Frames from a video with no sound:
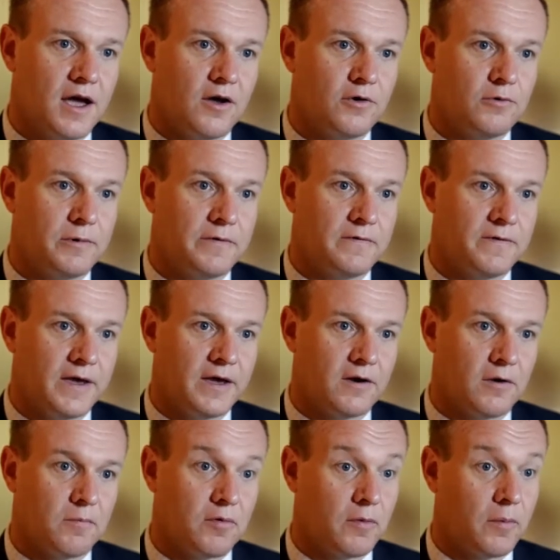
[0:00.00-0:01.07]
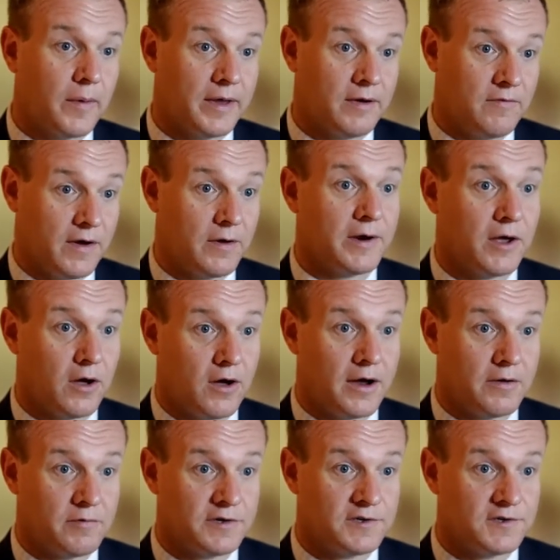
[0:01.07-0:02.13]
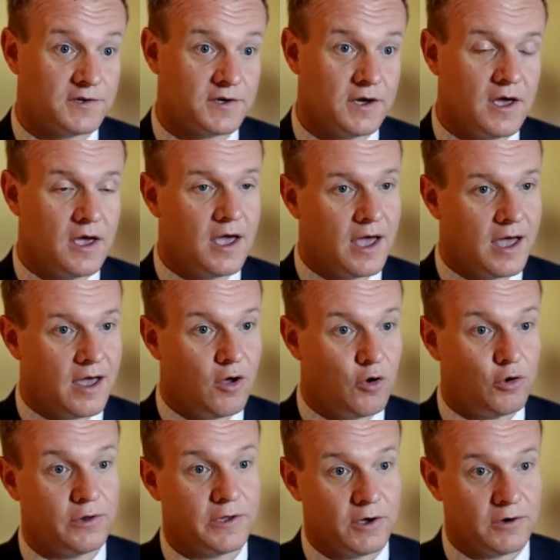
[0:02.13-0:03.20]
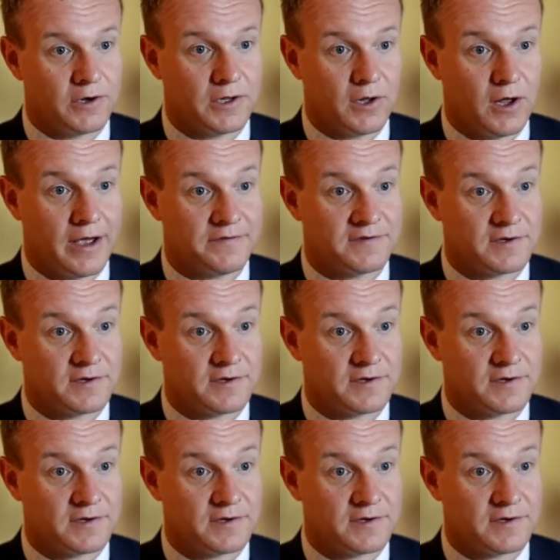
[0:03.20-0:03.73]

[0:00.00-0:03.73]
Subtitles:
who we think are probably at a very high risk early on in life.